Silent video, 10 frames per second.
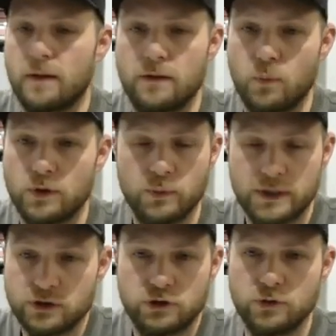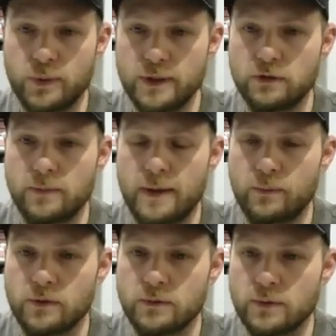we can just do print on
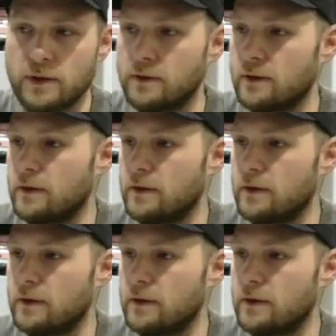demand with you as well.